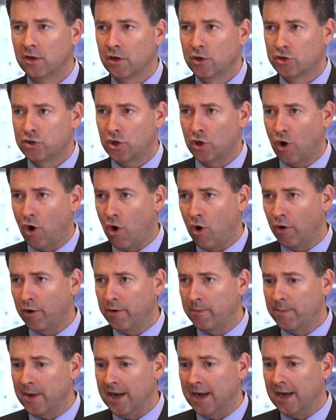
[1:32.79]
to
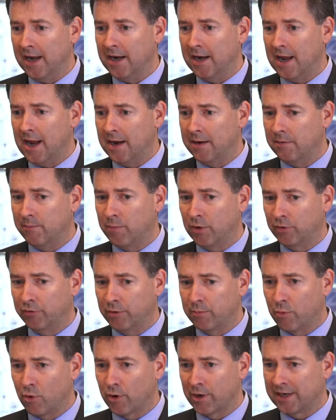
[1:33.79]
automate and build a
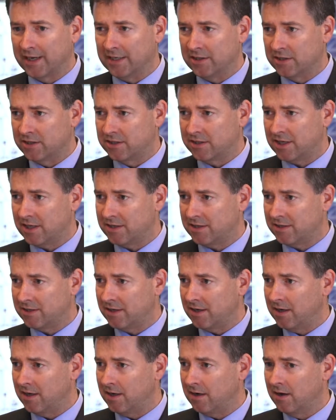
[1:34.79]
more
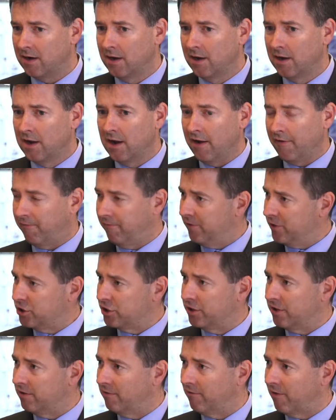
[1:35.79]
consistent,
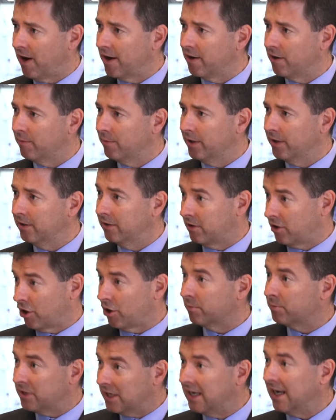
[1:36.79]
efficient environment,
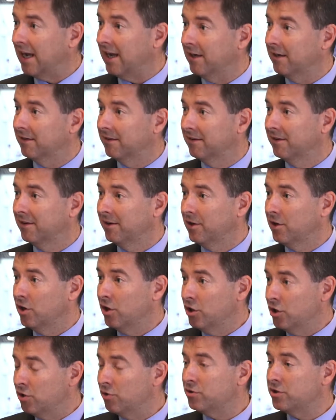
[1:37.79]
curb to gate,
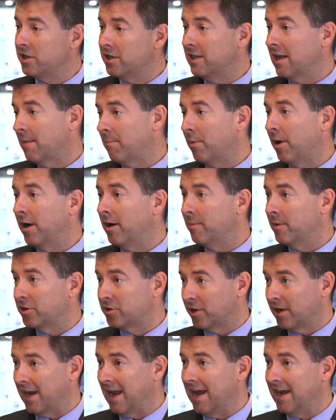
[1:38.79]
using that
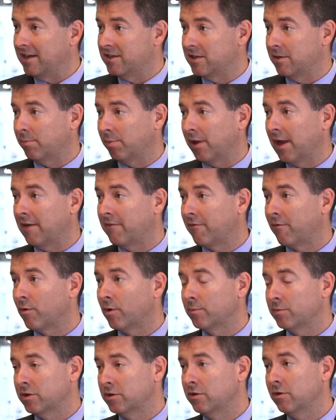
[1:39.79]
biometric exit
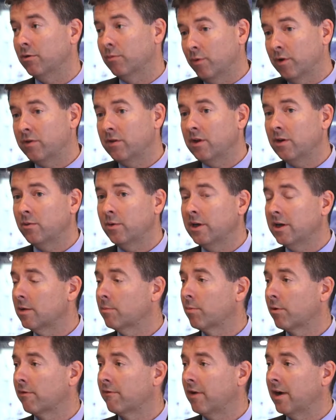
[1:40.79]
platform to do it? And we think we can
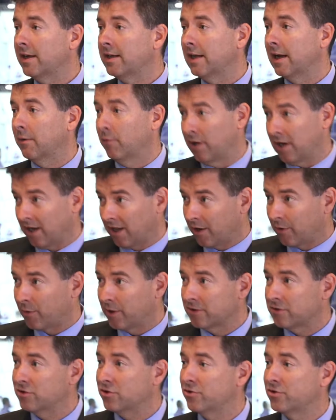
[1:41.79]
provide that. We got a lot of
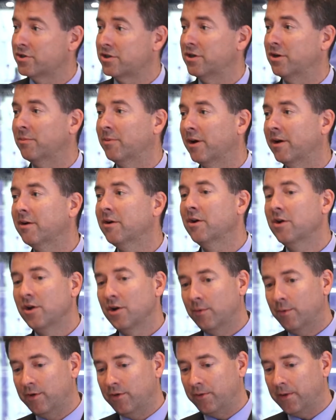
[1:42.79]
work to do still, but
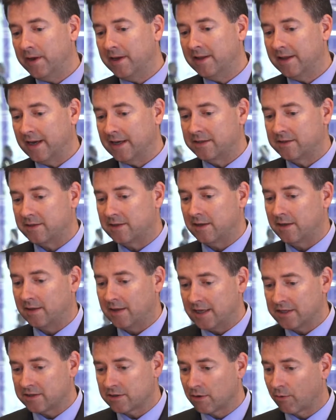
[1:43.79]
we think that's
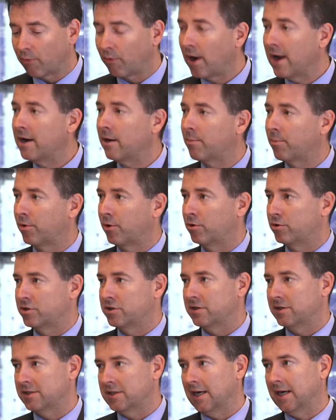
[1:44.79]
the right approach
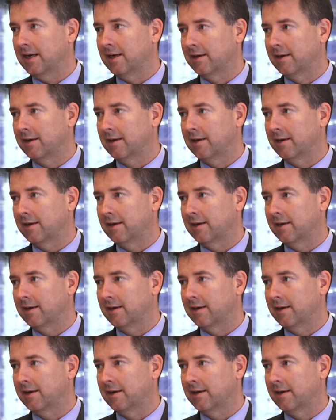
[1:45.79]
to take.